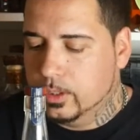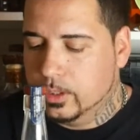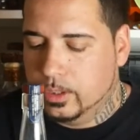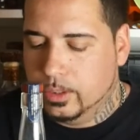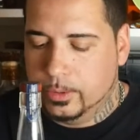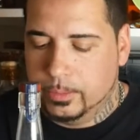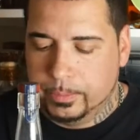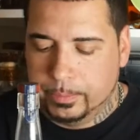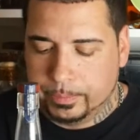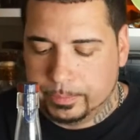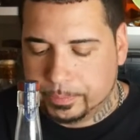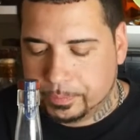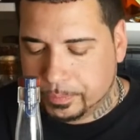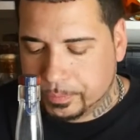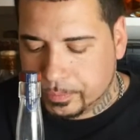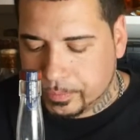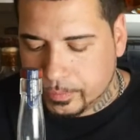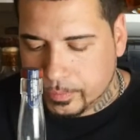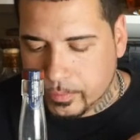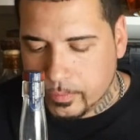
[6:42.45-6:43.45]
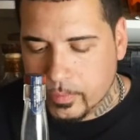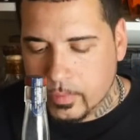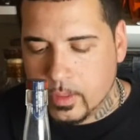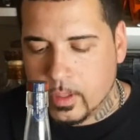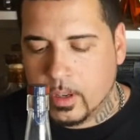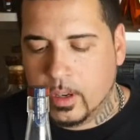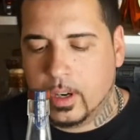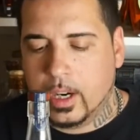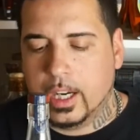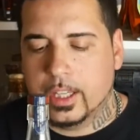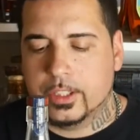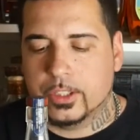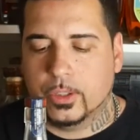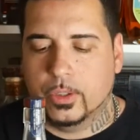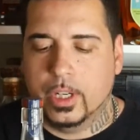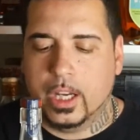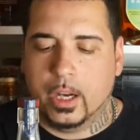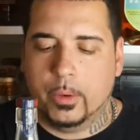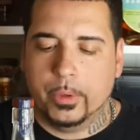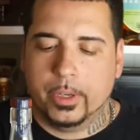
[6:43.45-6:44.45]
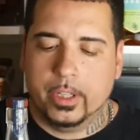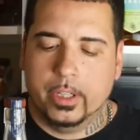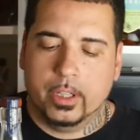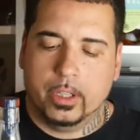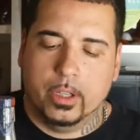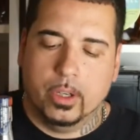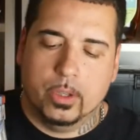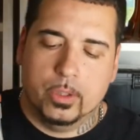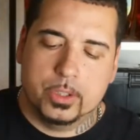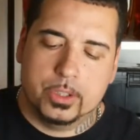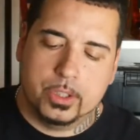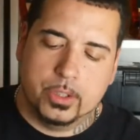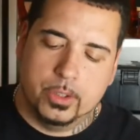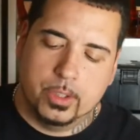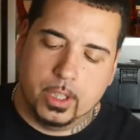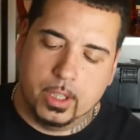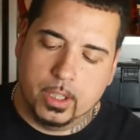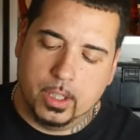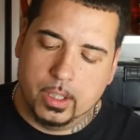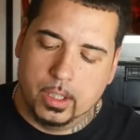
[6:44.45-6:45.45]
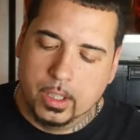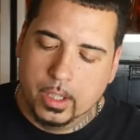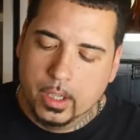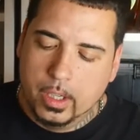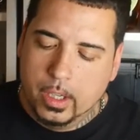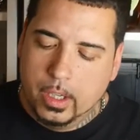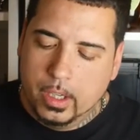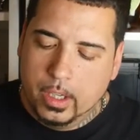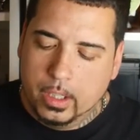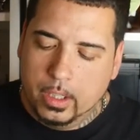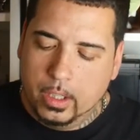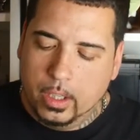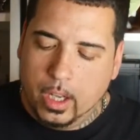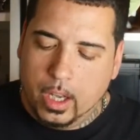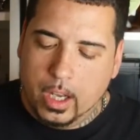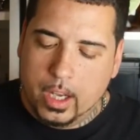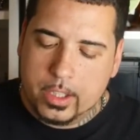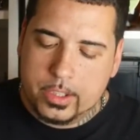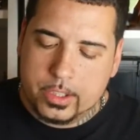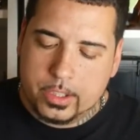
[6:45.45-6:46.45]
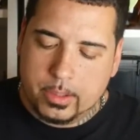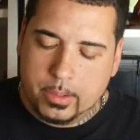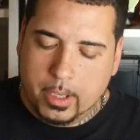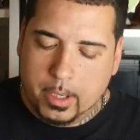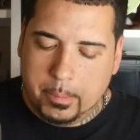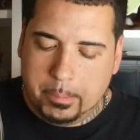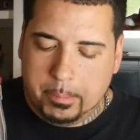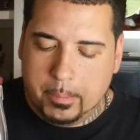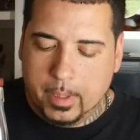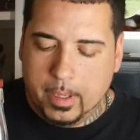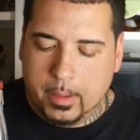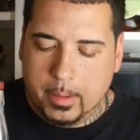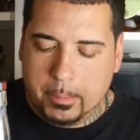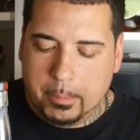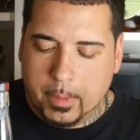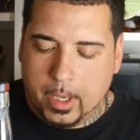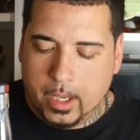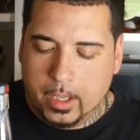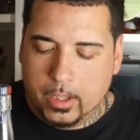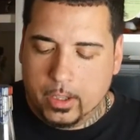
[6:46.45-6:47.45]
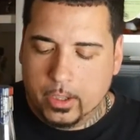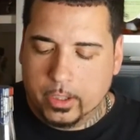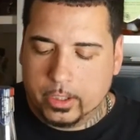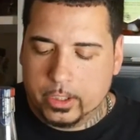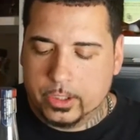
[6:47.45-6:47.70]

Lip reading: So, all right, so now we're gonna go to the Lost Monarch.